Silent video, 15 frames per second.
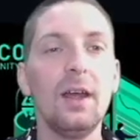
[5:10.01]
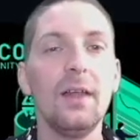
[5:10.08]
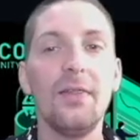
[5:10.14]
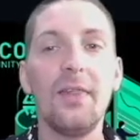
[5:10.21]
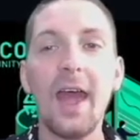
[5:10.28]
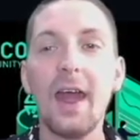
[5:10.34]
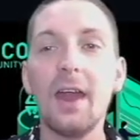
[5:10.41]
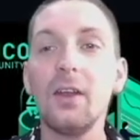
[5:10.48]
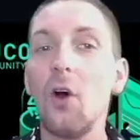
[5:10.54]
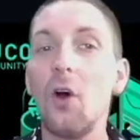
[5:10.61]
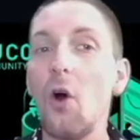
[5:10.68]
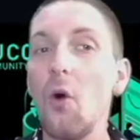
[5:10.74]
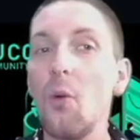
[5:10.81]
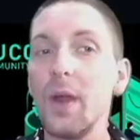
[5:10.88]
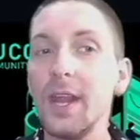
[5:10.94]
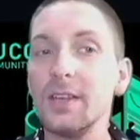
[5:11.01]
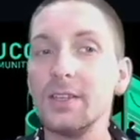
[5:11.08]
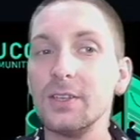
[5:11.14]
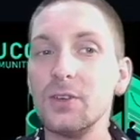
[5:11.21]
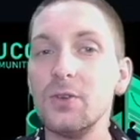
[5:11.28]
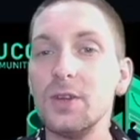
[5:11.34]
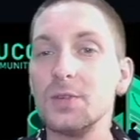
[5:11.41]
Then all we need to
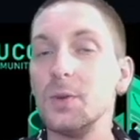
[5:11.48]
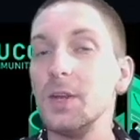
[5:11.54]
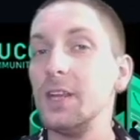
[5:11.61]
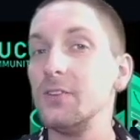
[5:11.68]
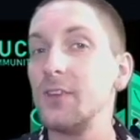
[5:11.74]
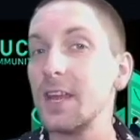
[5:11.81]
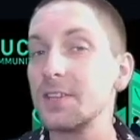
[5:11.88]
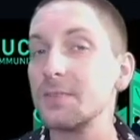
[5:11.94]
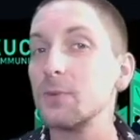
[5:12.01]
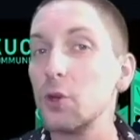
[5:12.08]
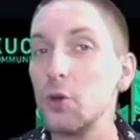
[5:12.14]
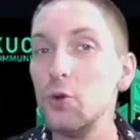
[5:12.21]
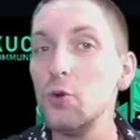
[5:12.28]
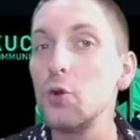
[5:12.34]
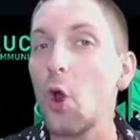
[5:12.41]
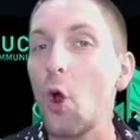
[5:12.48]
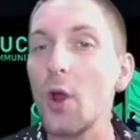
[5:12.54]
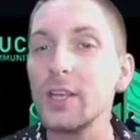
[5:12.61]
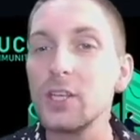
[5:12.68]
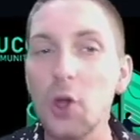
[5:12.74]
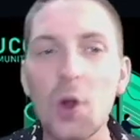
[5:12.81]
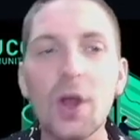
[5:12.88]
do is we need to get some
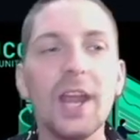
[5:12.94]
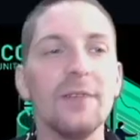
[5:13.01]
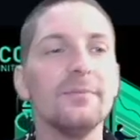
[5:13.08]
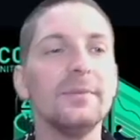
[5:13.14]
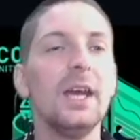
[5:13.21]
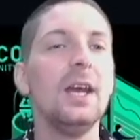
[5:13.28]
KuCoin token.